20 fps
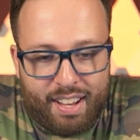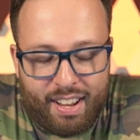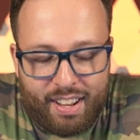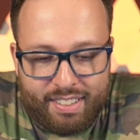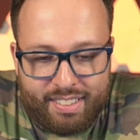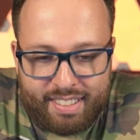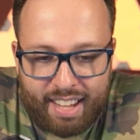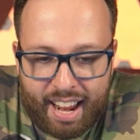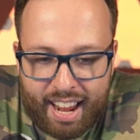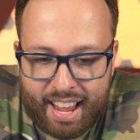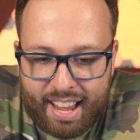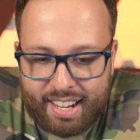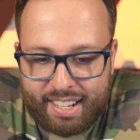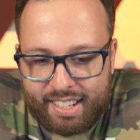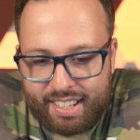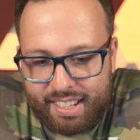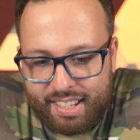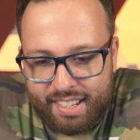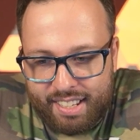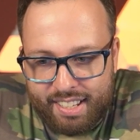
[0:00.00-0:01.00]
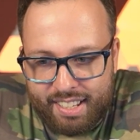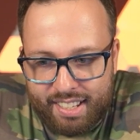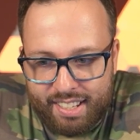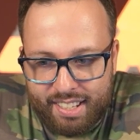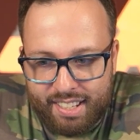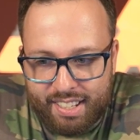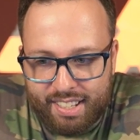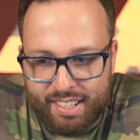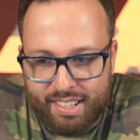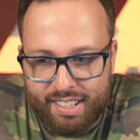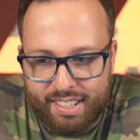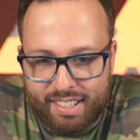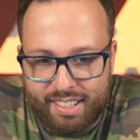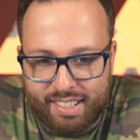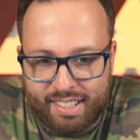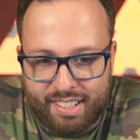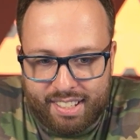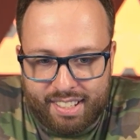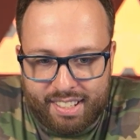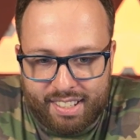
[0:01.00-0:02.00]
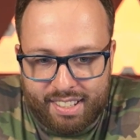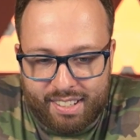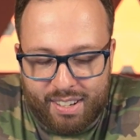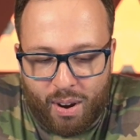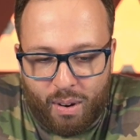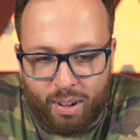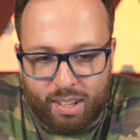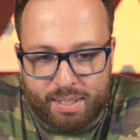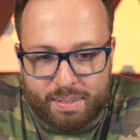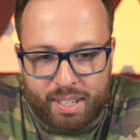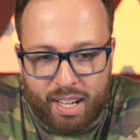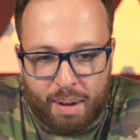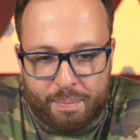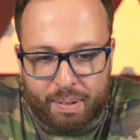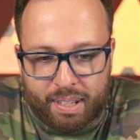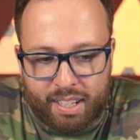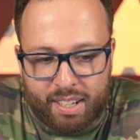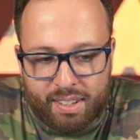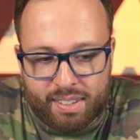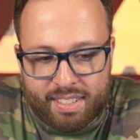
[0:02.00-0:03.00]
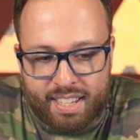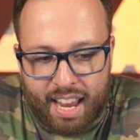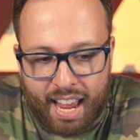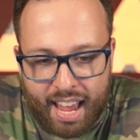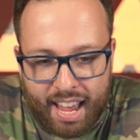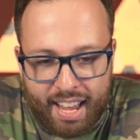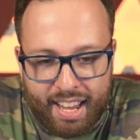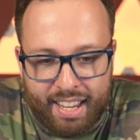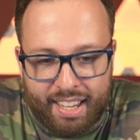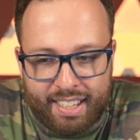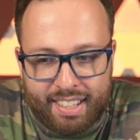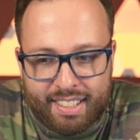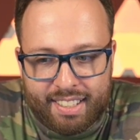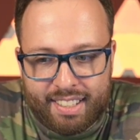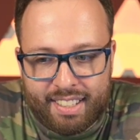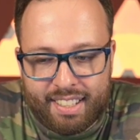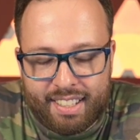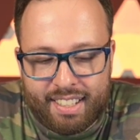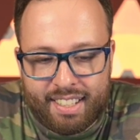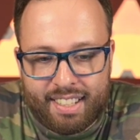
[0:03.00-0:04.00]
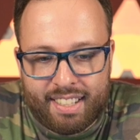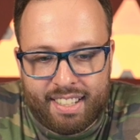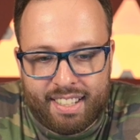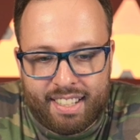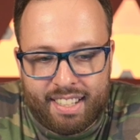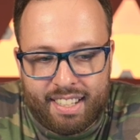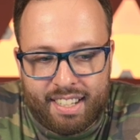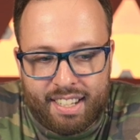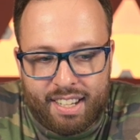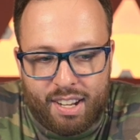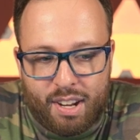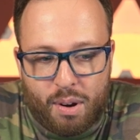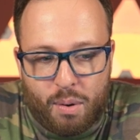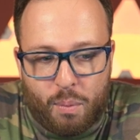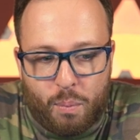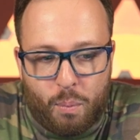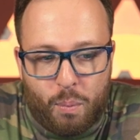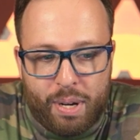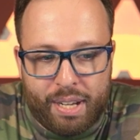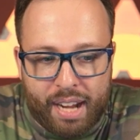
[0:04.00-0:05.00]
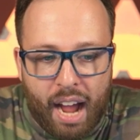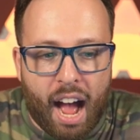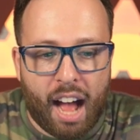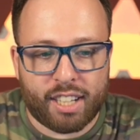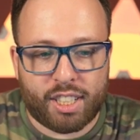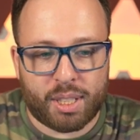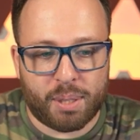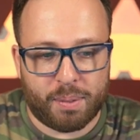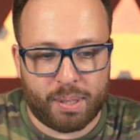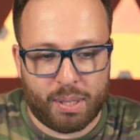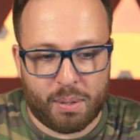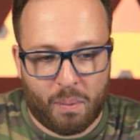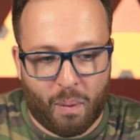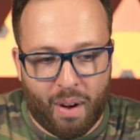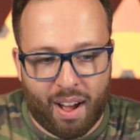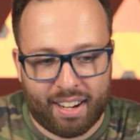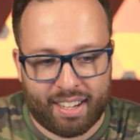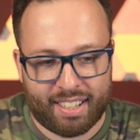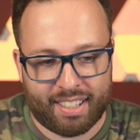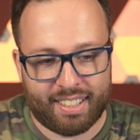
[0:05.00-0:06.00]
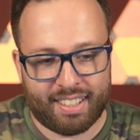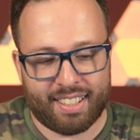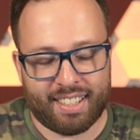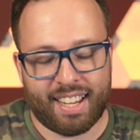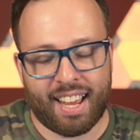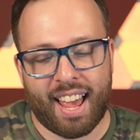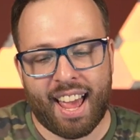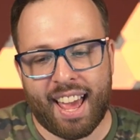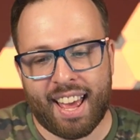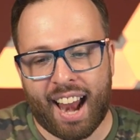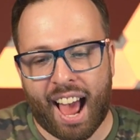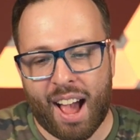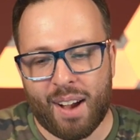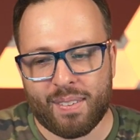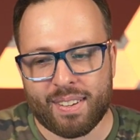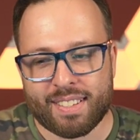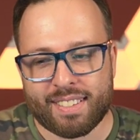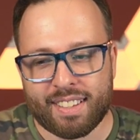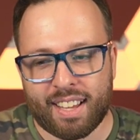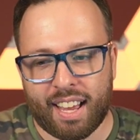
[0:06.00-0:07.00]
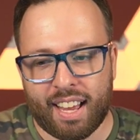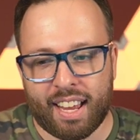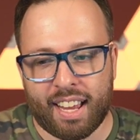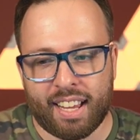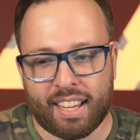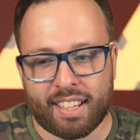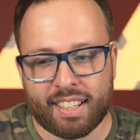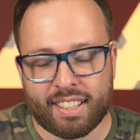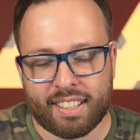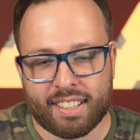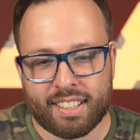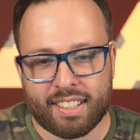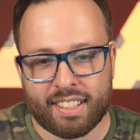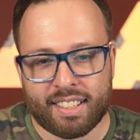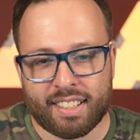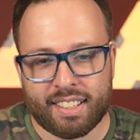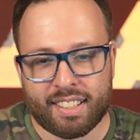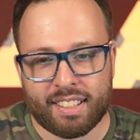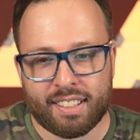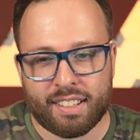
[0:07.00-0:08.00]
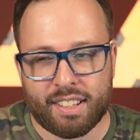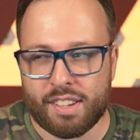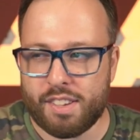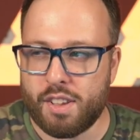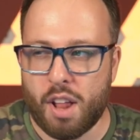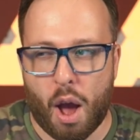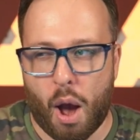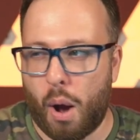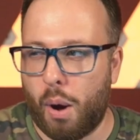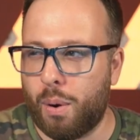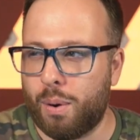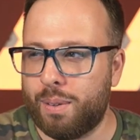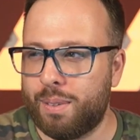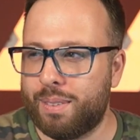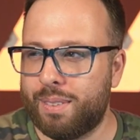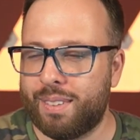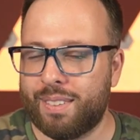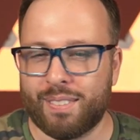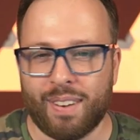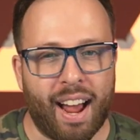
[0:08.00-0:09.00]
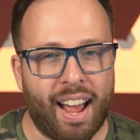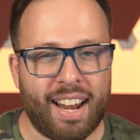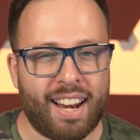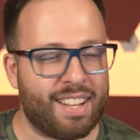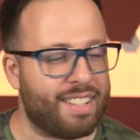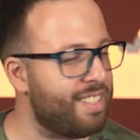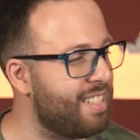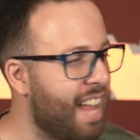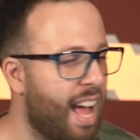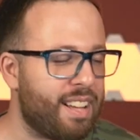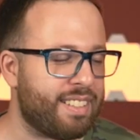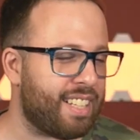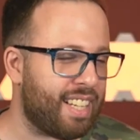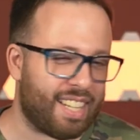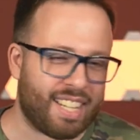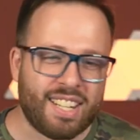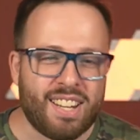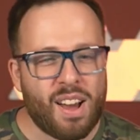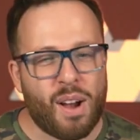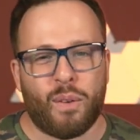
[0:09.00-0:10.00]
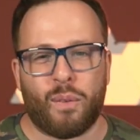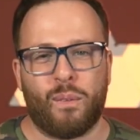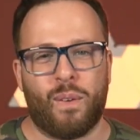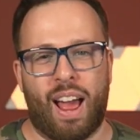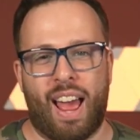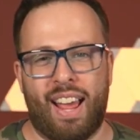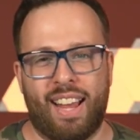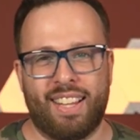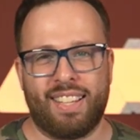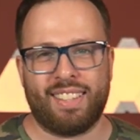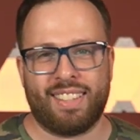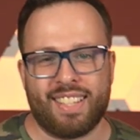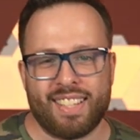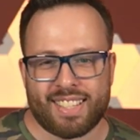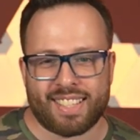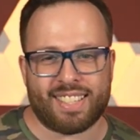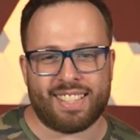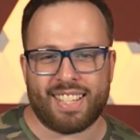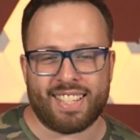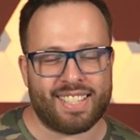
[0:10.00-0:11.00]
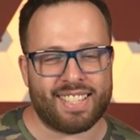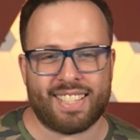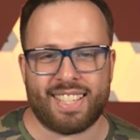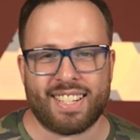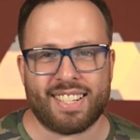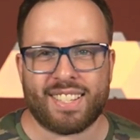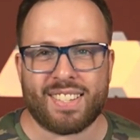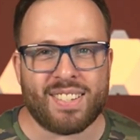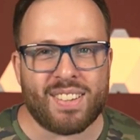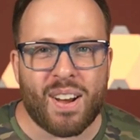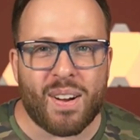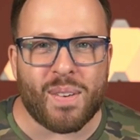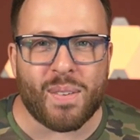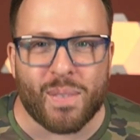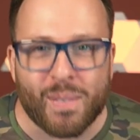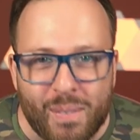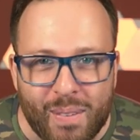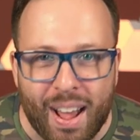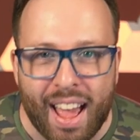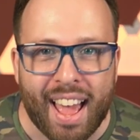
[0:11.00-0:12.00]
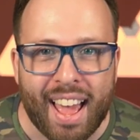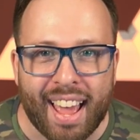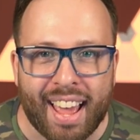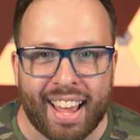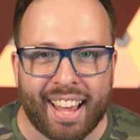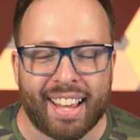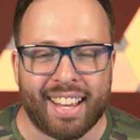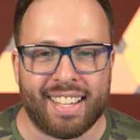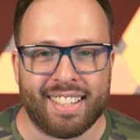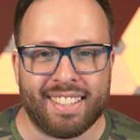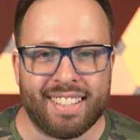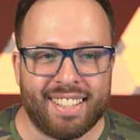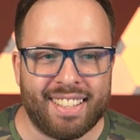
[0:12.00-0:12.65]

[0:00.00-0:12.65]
Dan calls me up and goes, hey, we got you what you wanted. And I was like, no, right? And I was like, no way. This there's no way